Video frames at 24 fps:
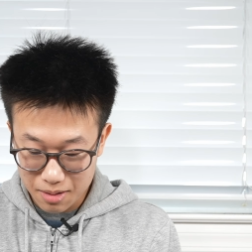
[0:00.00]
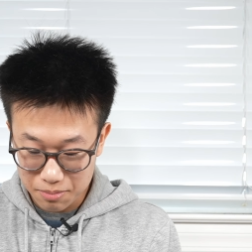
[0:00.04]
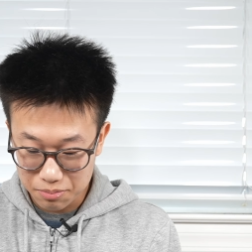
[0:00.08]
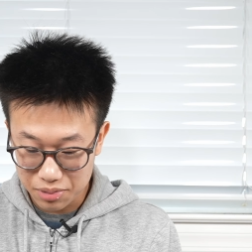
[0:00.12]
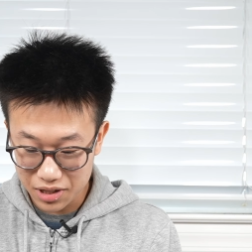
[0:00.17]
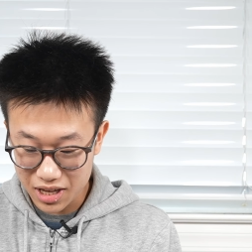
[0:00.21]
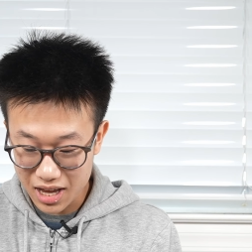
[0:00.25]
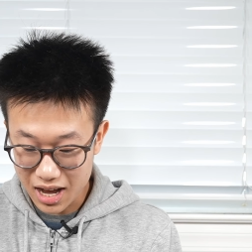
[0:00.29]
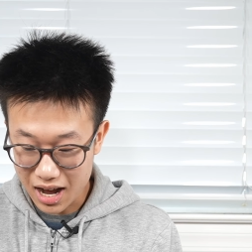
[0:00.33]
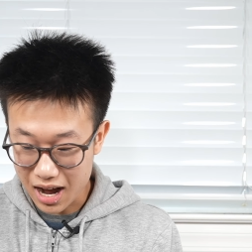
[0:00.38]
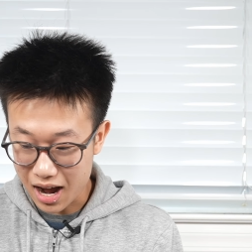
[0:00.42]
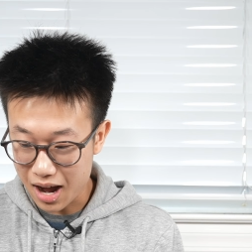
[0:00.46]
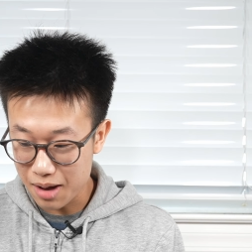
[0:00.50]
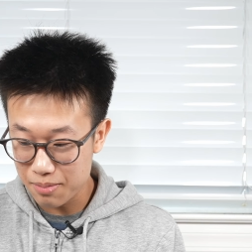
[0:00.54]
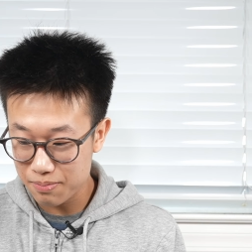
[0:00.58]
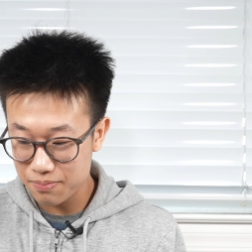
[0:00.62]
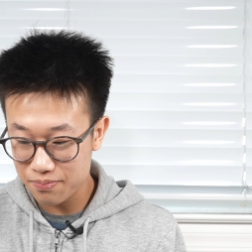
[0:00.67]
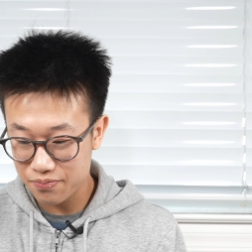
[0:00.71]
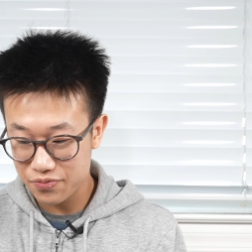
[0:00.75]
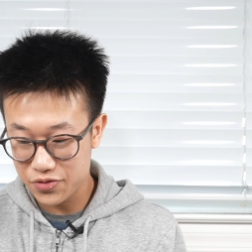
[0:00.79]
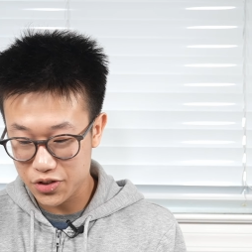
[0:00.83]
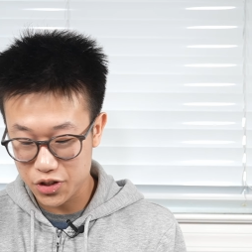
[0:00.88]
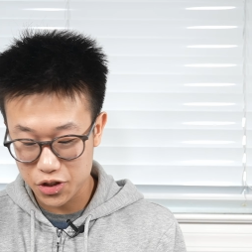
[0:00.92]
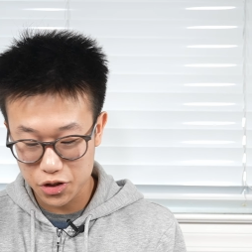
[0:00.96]
But yeah,
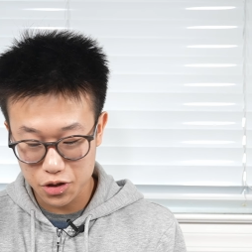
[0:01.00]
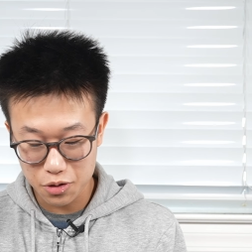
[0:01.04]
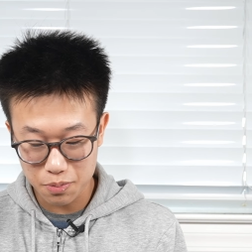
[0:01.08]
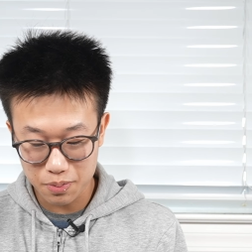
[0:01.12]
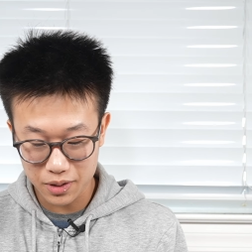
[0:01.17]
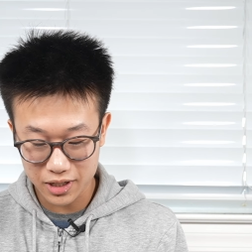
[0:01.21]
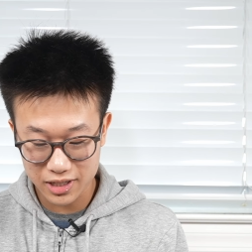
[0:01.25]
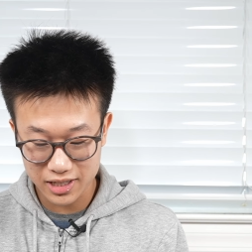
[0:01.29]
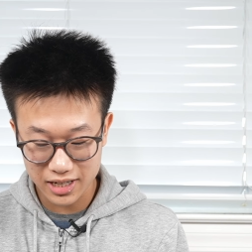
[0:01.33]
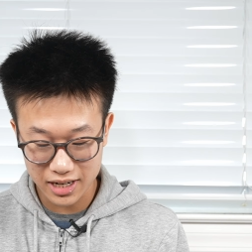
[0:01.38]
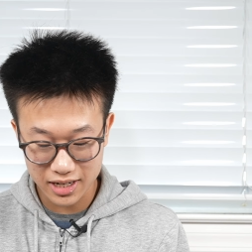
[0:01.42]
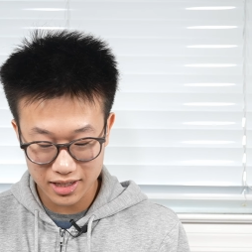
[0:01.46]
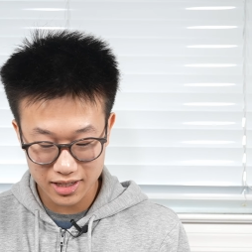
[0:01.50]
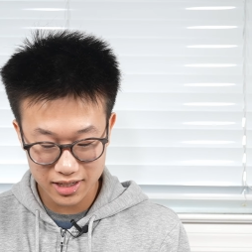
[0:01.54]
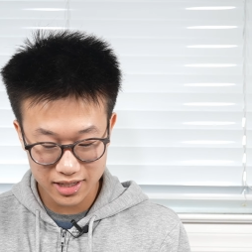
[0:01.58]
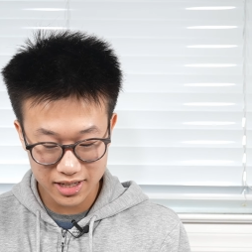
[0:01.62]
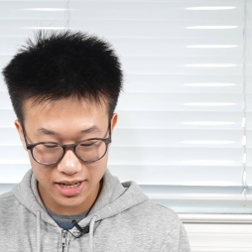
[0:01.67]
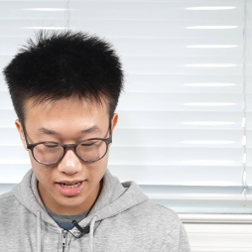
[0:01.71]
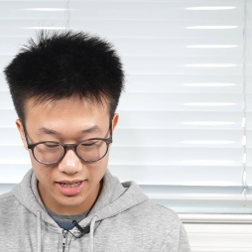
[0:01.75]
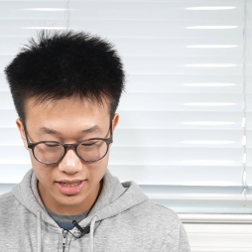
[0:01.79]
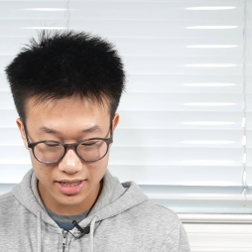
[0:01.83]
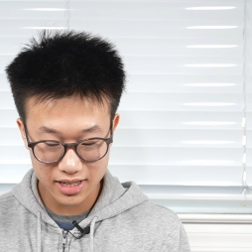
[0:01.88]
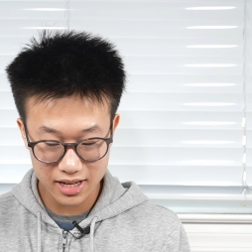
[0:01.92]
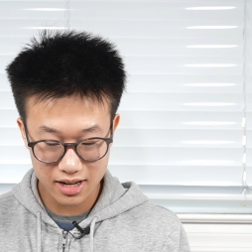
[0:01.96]
I'm super excited to
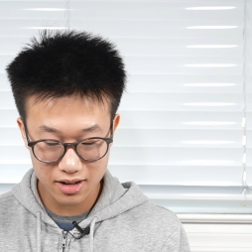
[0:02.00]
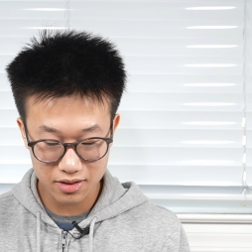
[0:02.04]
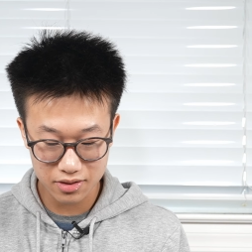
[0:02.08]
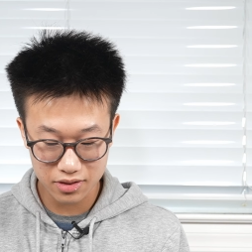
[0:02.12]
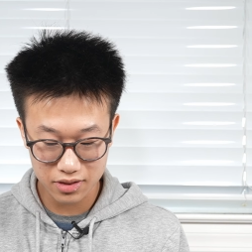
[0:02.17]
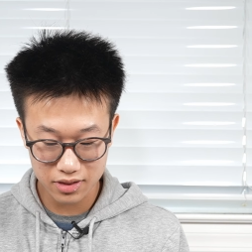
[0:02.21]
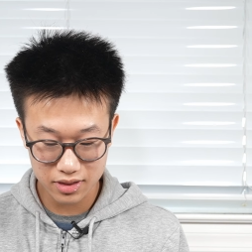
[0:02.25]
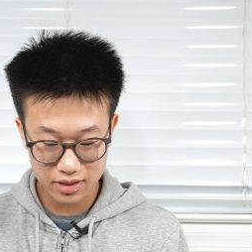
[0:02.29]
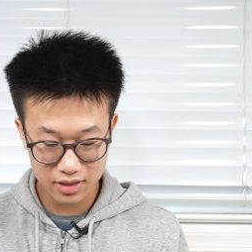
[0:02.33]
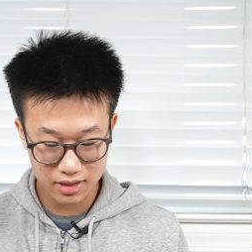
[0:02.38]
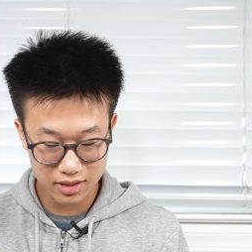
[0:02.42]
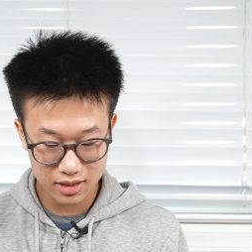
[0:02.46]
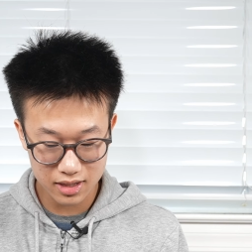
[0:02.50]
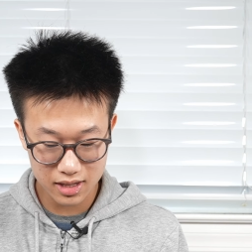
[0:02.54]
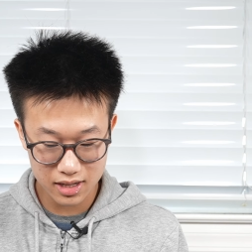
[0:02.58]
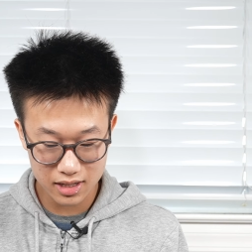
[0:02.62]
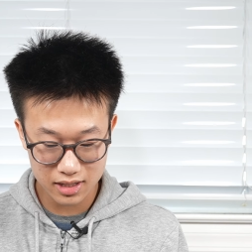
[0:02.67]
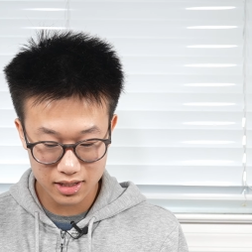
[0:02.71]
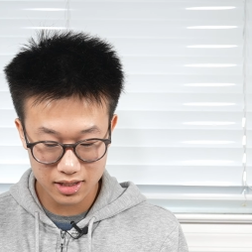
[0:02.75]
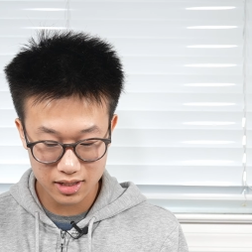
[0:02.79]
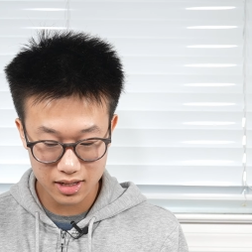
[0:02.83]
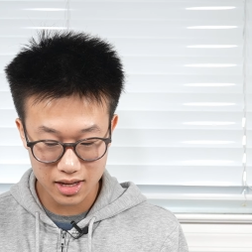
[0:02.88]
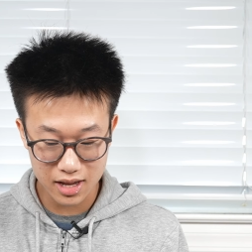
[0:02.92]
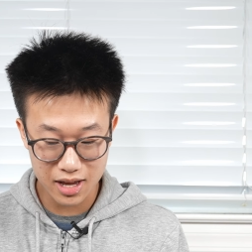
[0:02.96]
test out
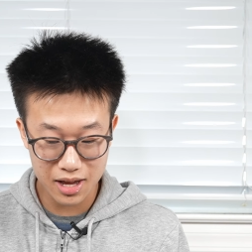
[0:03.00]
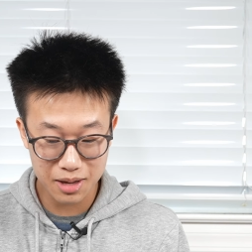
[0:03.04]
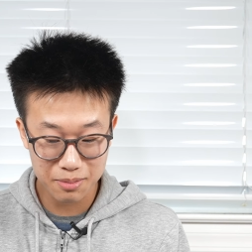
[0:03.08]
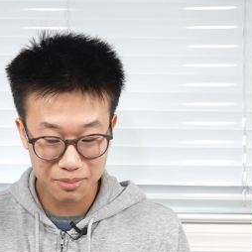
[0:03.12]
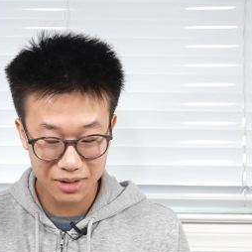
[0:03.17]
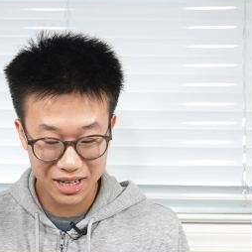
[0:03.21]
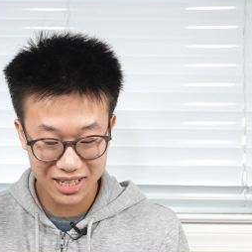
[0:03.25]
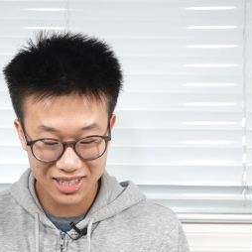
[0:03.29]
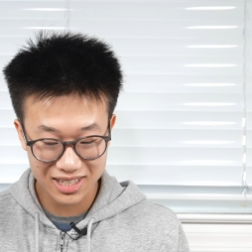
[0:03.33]
this in my